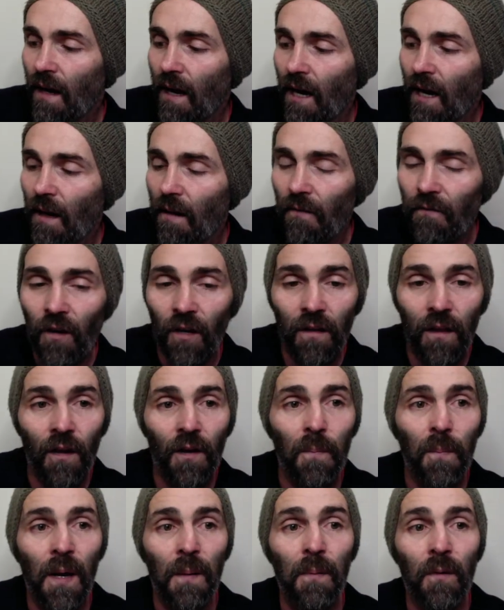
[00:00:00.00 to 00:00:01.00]
I've got a lot
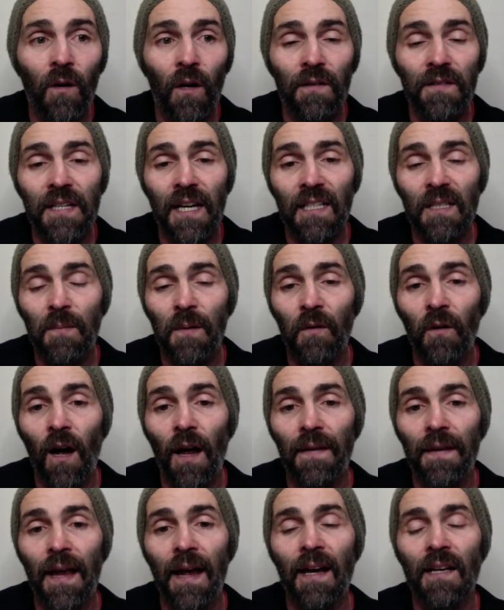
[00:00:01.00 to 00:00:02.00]
of people contacting me
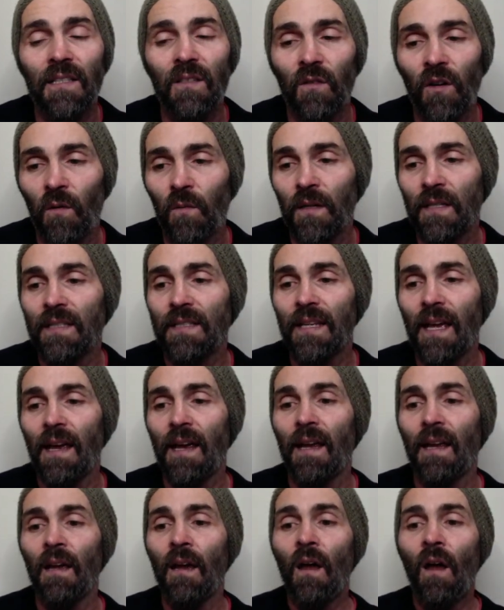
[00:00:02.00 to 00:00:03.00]
right now, so I don't want to
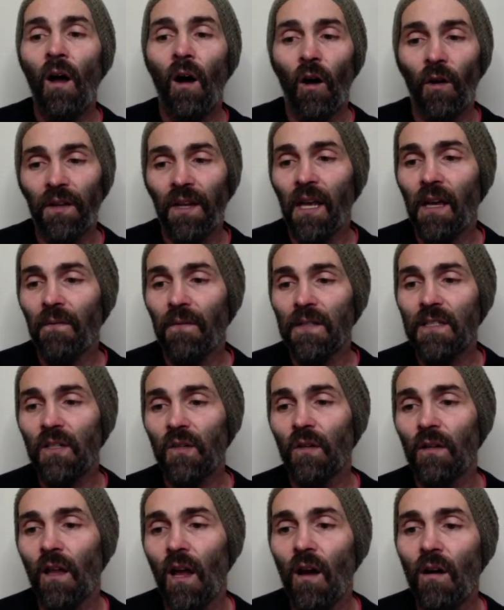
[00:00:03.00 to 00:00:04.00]
stay on here for
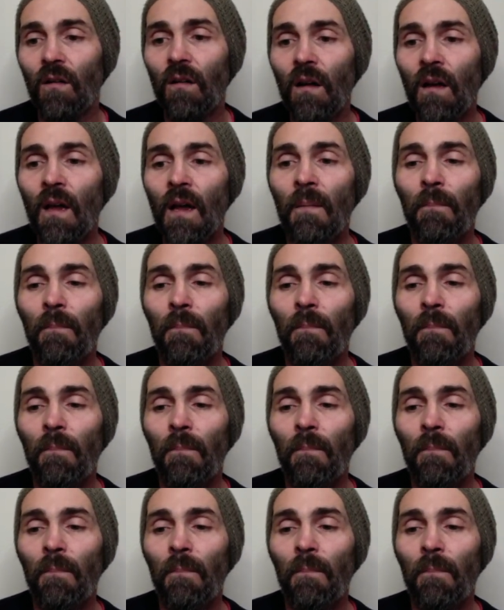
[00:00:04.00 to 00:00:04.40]
too long.